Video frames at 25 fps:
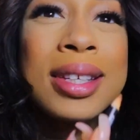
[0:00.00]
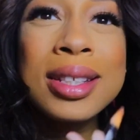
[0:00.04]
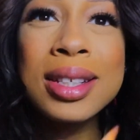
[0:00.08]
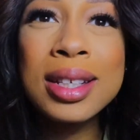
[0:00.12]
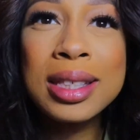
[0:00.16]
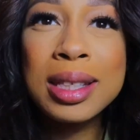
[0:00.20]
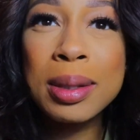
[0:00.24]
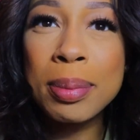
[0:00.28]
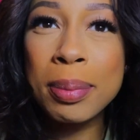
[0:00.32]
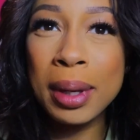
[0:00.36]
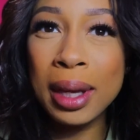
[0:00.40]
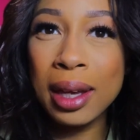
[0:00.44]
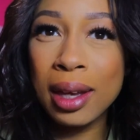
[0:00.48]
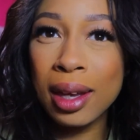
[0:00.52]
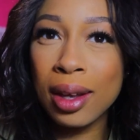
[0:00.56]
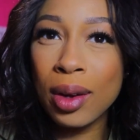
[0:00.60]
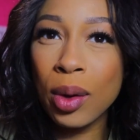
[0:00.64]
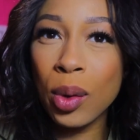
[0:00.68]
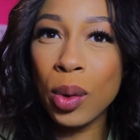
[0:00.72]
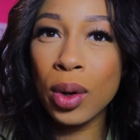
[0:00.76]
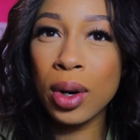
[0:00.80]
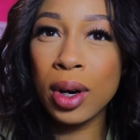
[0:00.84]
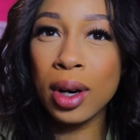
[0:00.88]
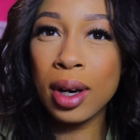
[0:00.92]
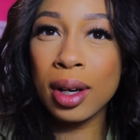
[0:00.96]
Is it just
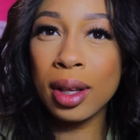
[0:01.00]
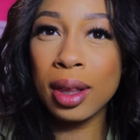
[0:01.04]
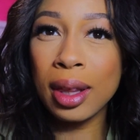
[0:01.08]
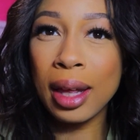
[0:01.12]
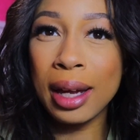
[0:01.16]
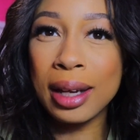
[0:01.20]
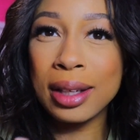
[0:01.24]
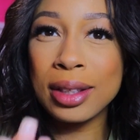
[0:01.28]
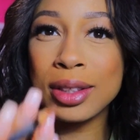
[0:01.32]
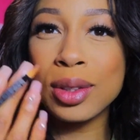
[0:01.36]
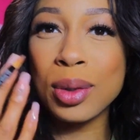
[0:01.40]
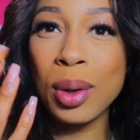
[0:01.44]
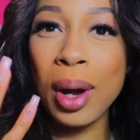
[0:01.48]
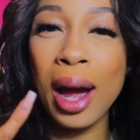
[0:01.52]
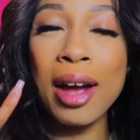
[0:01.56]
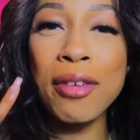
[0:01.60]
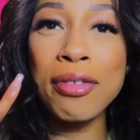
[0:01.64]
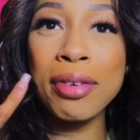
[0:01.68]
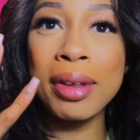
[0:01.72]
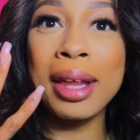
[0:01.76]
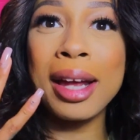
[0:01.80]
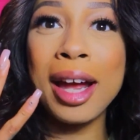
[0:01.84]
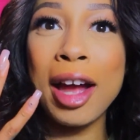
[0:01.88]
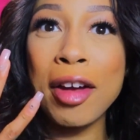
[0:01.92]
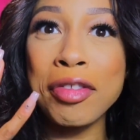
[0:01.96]
me or like, I
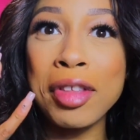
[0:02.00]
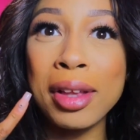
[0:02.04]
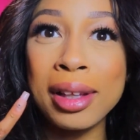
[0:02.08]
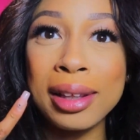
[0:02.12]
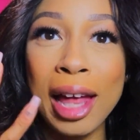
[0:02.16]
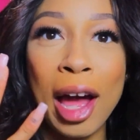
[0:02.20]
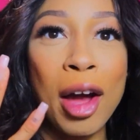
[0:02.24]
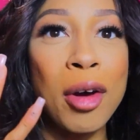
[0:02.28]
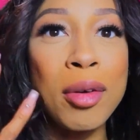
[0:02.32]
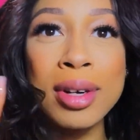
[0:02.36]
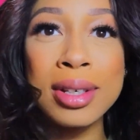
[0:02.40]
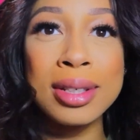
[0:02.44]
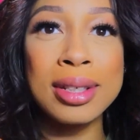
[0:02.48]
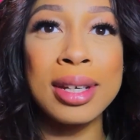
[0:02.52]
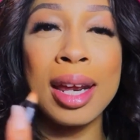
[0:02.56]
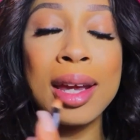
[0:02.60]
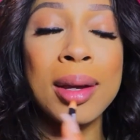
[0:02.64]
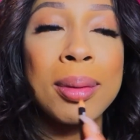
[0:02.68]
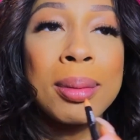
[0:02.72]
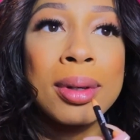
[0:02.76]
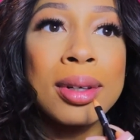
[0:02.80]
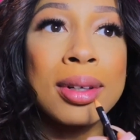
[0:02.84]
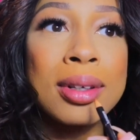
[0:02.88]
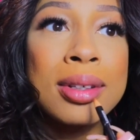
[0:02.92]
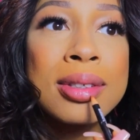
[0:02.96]
feel like I have the loudest
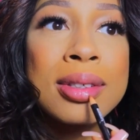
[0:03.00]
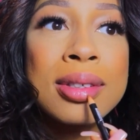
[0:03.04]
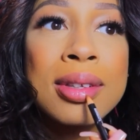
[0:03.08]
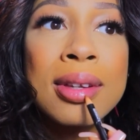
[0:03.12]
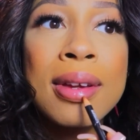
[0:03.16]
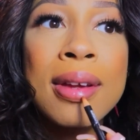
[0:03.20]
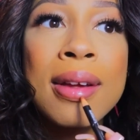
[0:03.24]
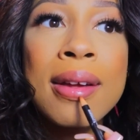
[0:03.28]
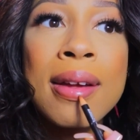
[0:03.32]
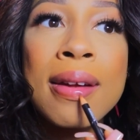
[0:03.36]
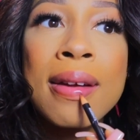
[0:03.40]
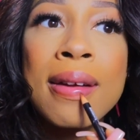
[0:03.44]
neighbors.